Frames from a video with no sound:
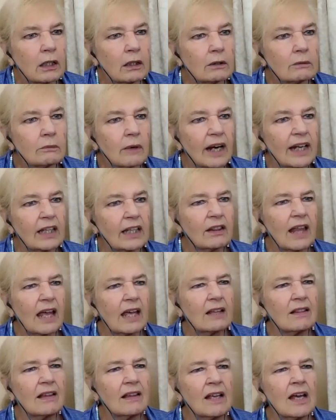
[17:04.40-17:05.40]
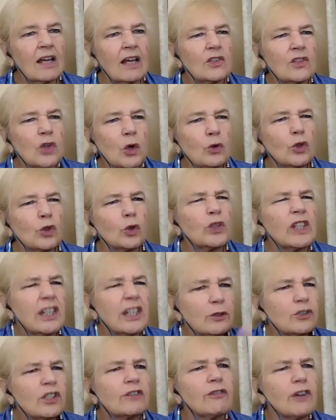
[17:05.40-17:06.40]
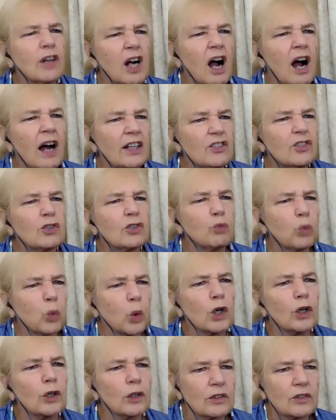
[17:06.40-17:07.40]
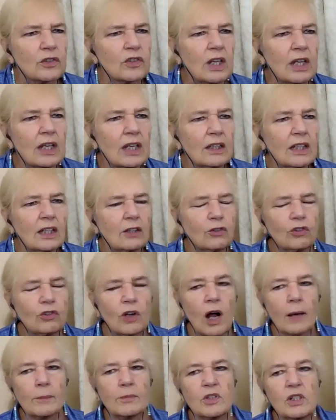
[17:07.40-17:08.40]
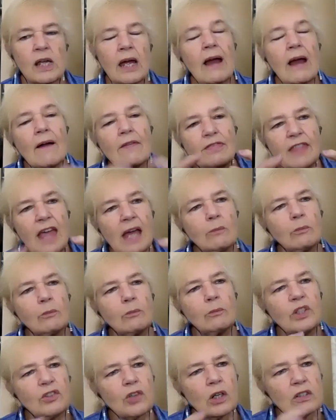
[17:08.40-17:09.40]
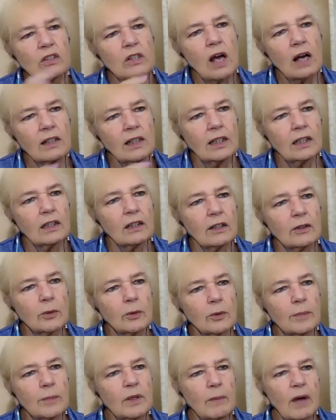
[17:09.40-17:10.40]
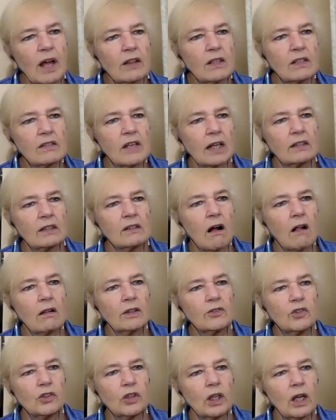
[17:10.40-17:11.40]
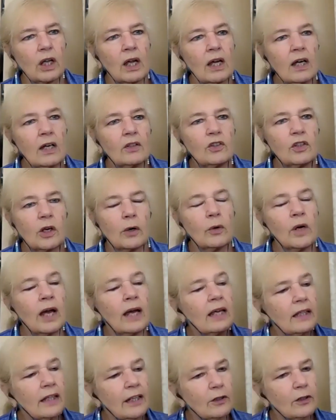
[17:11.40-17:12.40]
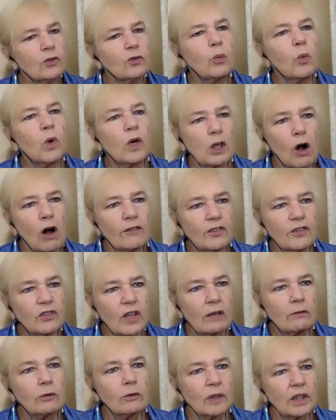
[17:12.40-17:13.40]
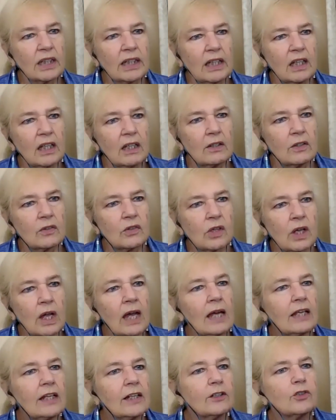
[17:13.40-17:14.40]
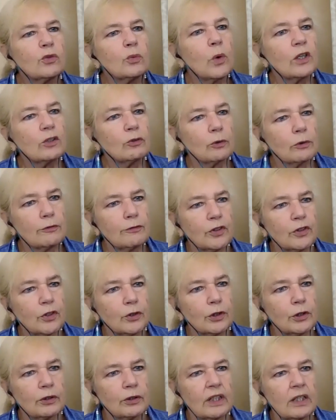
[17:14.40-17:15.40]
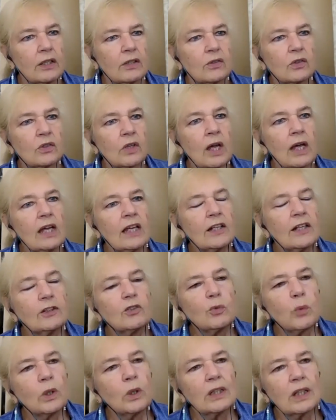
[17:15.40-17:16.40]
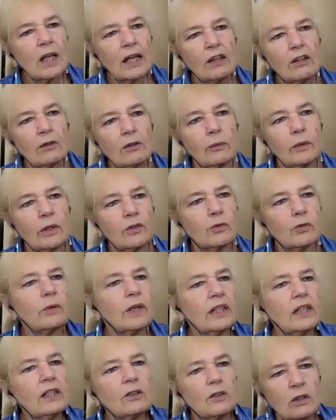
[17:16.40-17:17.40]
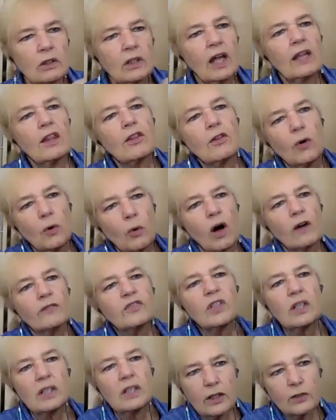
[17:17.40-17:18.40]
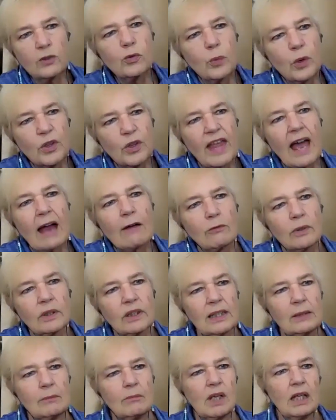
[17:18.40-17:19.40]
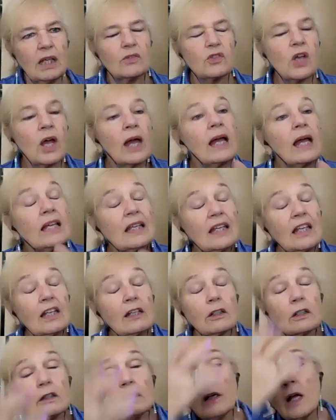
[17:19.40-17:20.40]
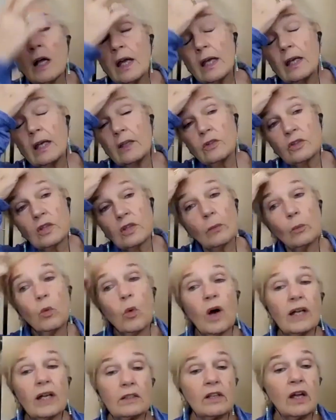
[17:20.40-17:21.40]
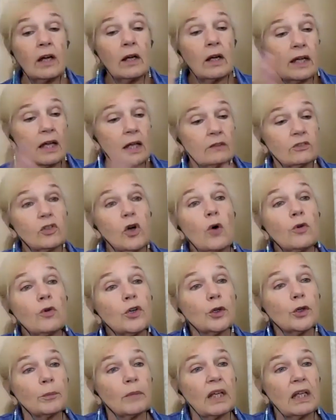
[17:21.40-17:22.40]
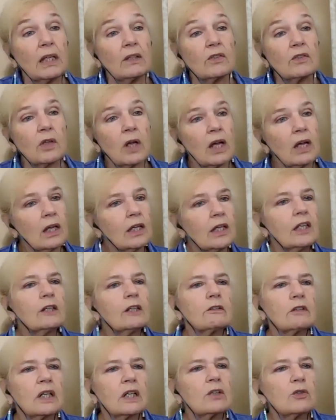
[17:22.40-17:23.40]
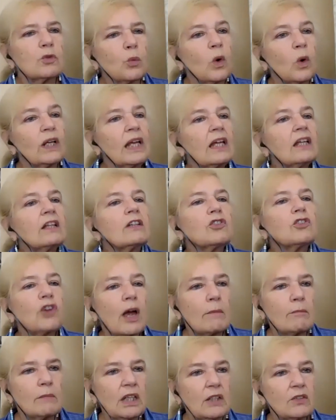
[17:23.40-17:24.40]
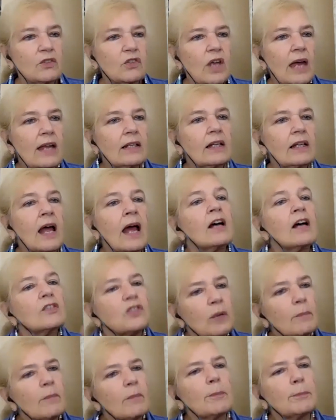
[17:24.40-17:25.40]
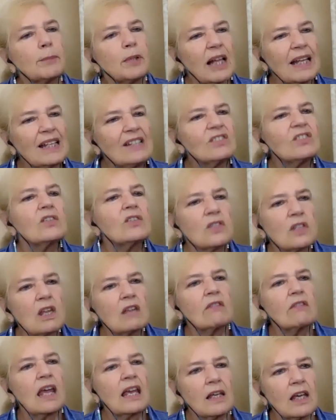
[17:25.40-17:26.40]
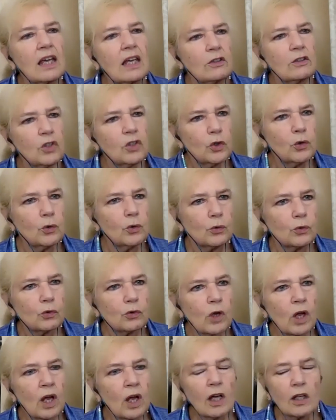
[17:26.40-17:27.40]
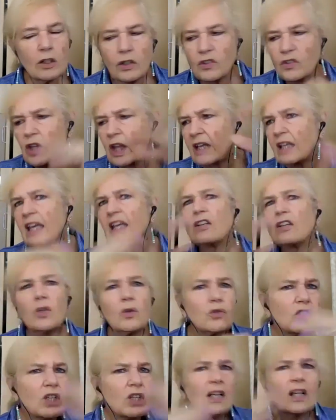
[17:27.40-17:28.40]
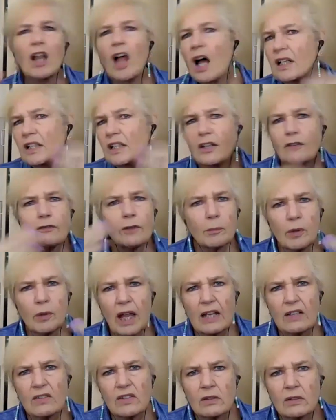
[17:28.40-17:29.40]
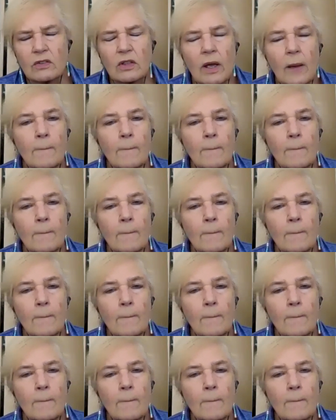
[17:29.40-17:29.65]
right they so you'll hear different kinds of words in these shops then we start talking a little bit about the technology. You know, here's what offset really is. Here's what gravure is. Here's what litho is right here. Litho offset. Here's what that really means. Here is what toner means. Here is what inkjet means, and some of the places that they get used because they get used in a lot of different places.